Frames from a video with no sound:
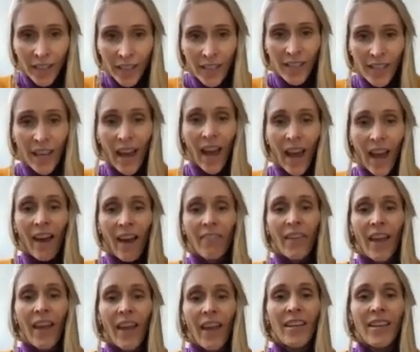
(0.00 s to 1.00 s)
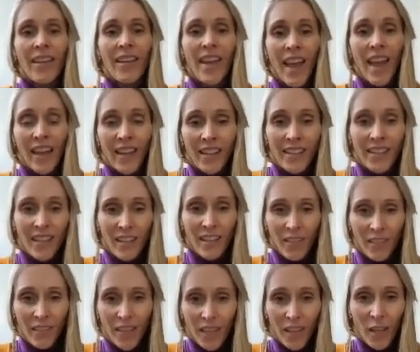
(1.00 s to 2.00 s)
to have a
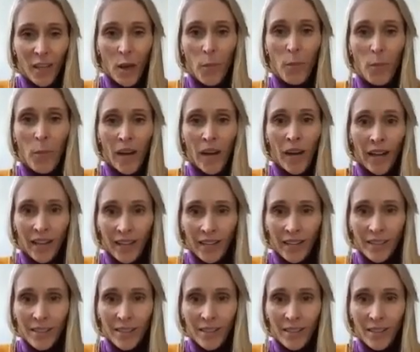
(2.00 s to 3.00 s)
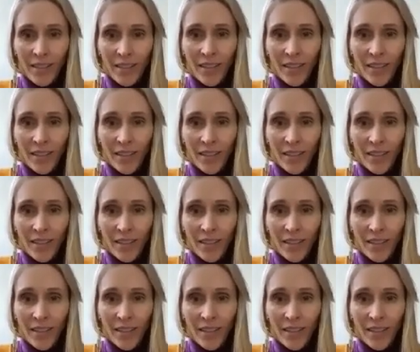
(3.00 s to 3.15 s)
negativity bias.